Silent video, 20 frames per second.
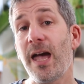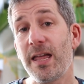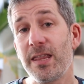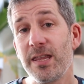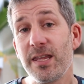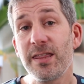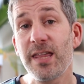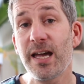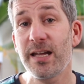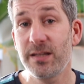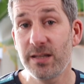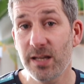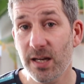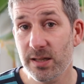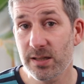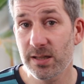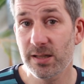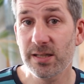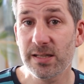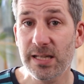And that
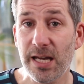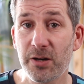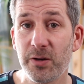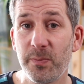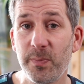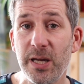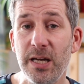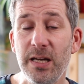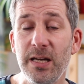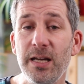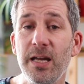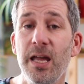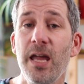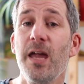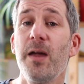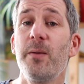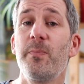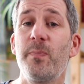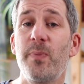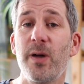does sound appealing,
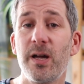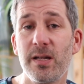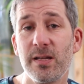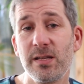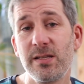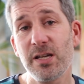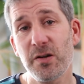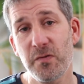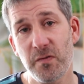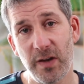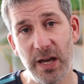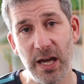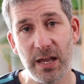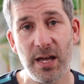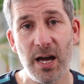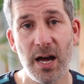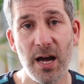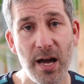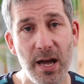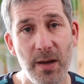but don't forget,
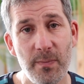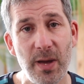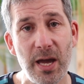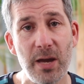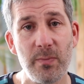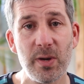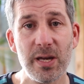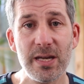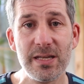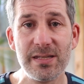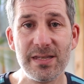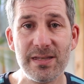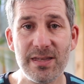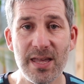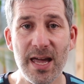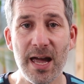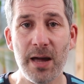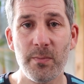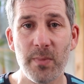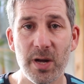the higher paper is
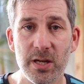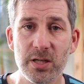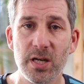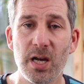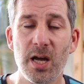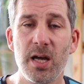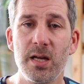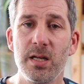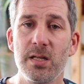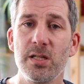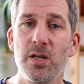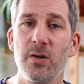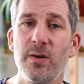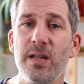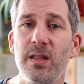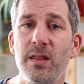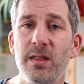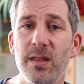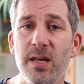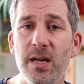that much harder. So
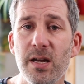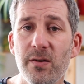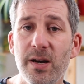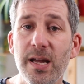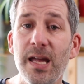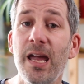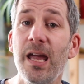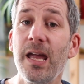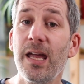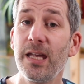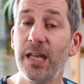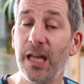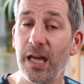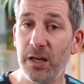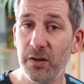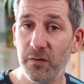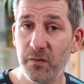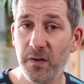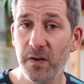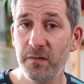in theory,
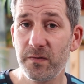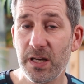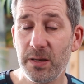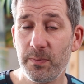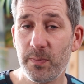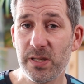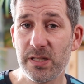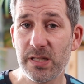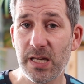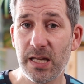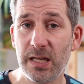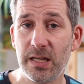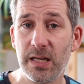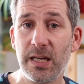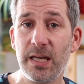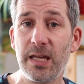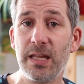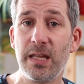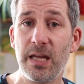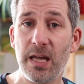getting 15%
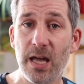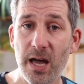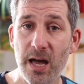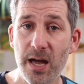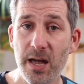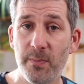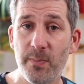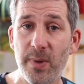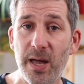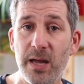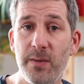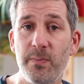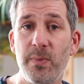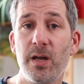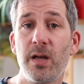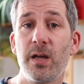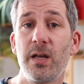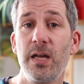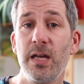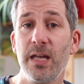in the higher
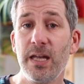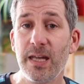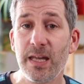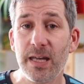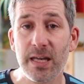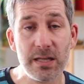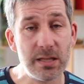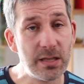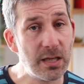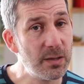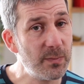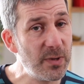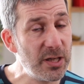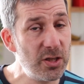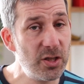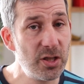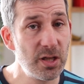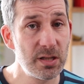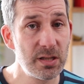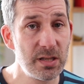paper is going to
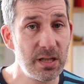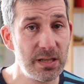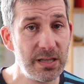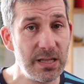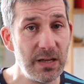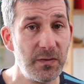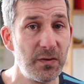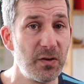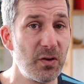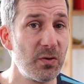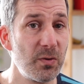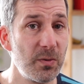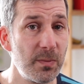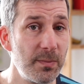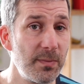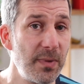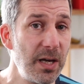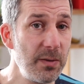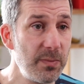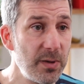be just as
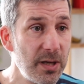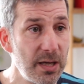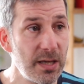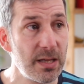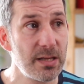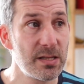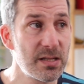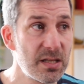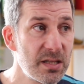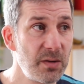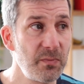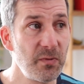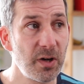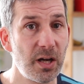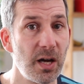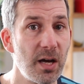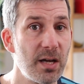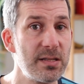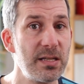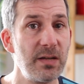difficult, maybe in some
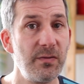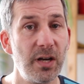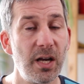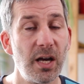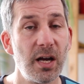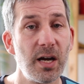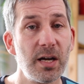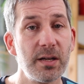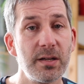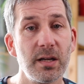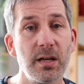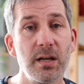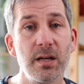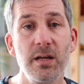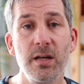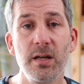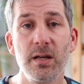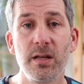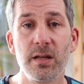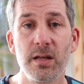regards even
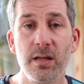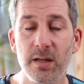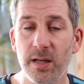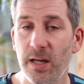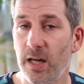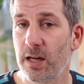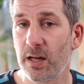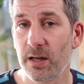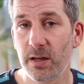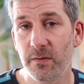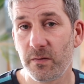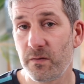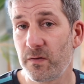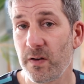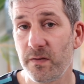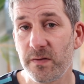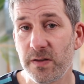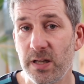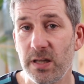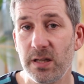harder, than getting
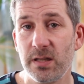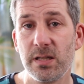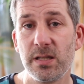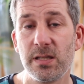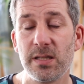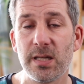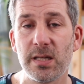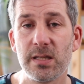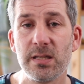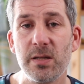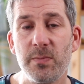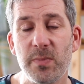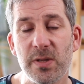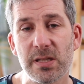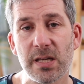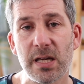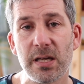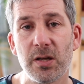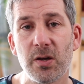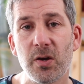50 to
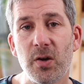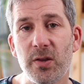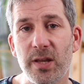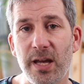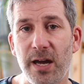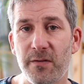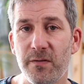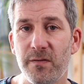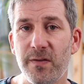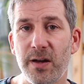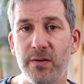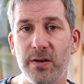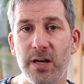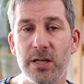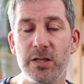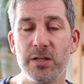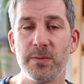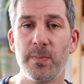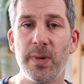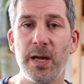60% on that
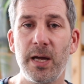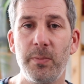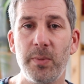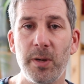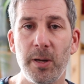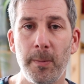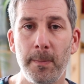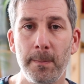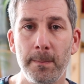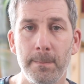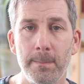foundation paper.